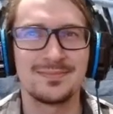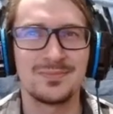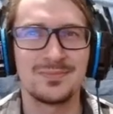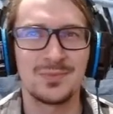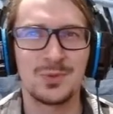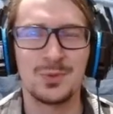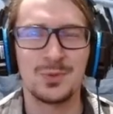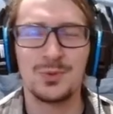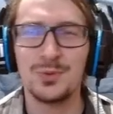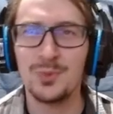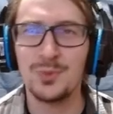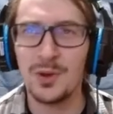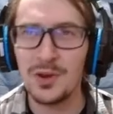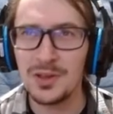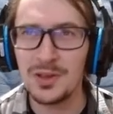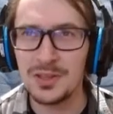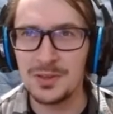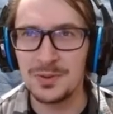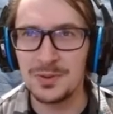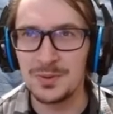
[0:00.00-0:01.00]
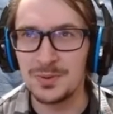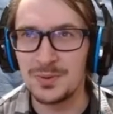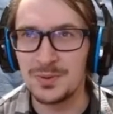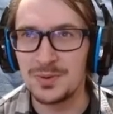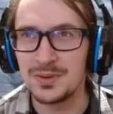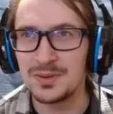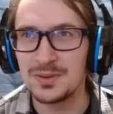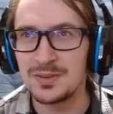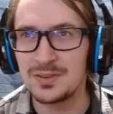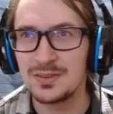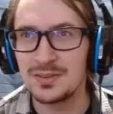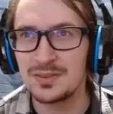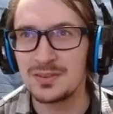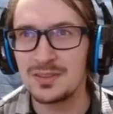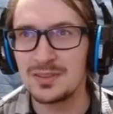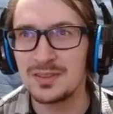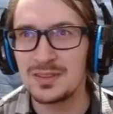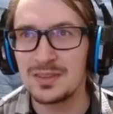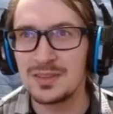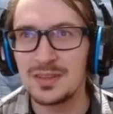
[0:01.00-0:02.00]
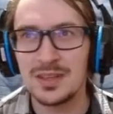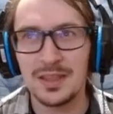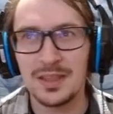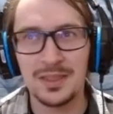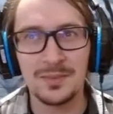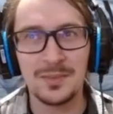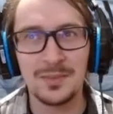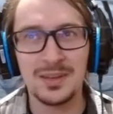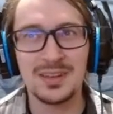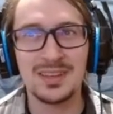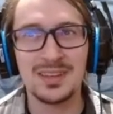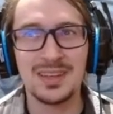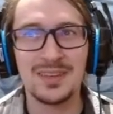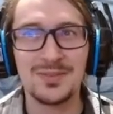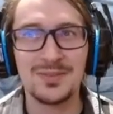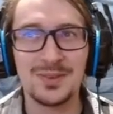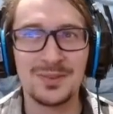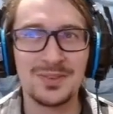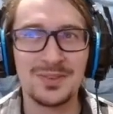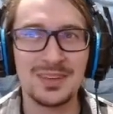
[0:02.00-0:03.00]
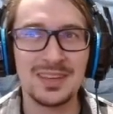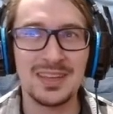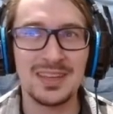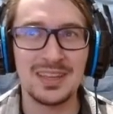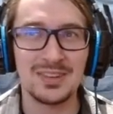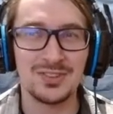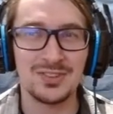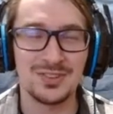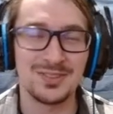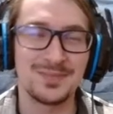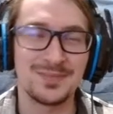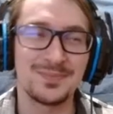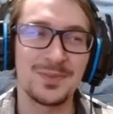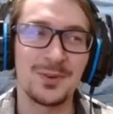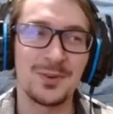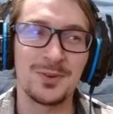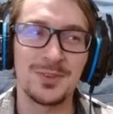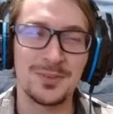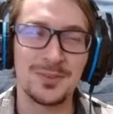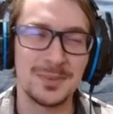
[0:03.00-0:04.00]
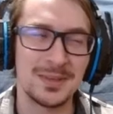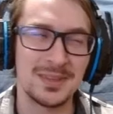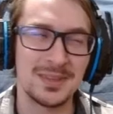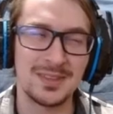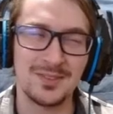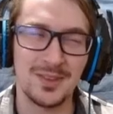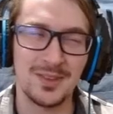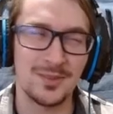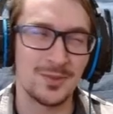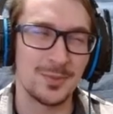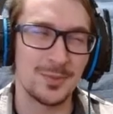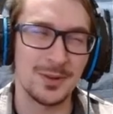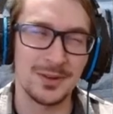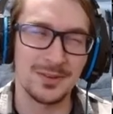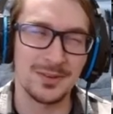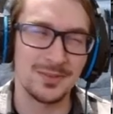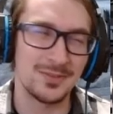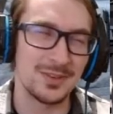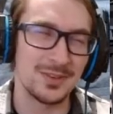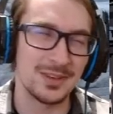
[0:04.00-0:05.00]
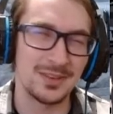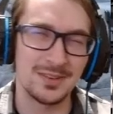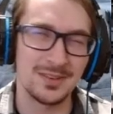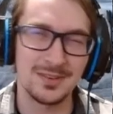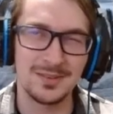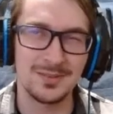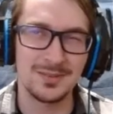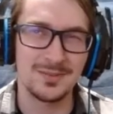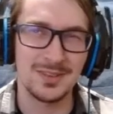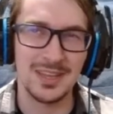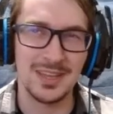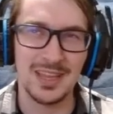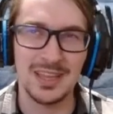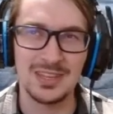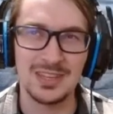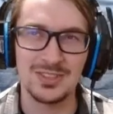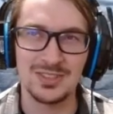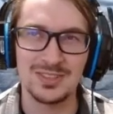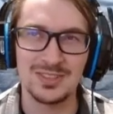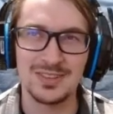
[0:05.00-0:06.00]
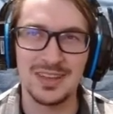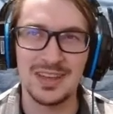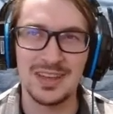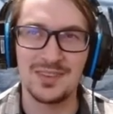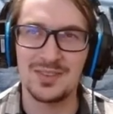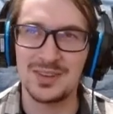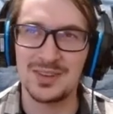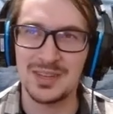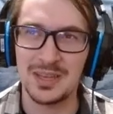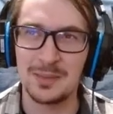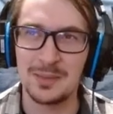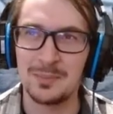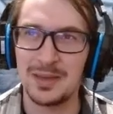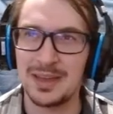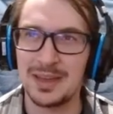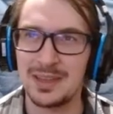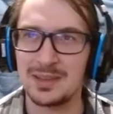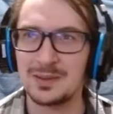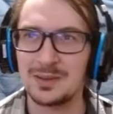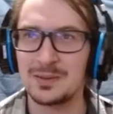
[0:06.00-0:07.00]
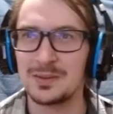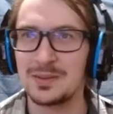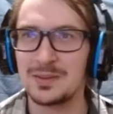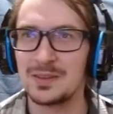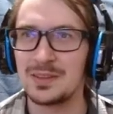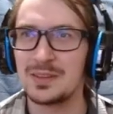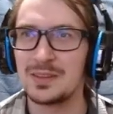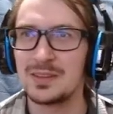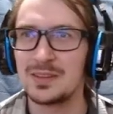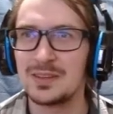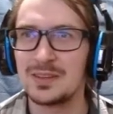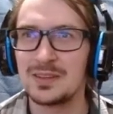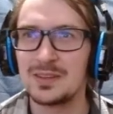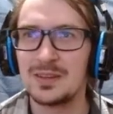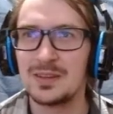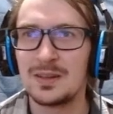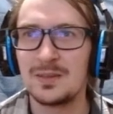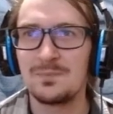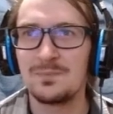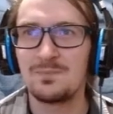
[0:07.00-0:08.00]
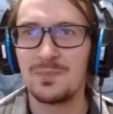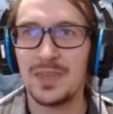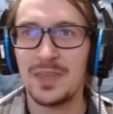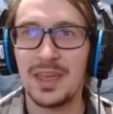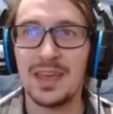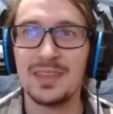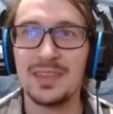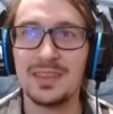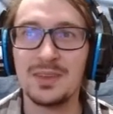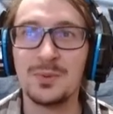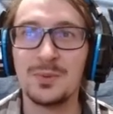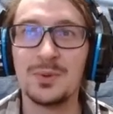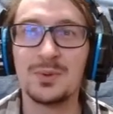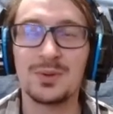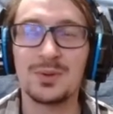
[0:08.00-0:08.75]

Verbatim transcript: Well, who are you? The Monday after vacation. Always my least favorite part of vacation, having to come back. I think we would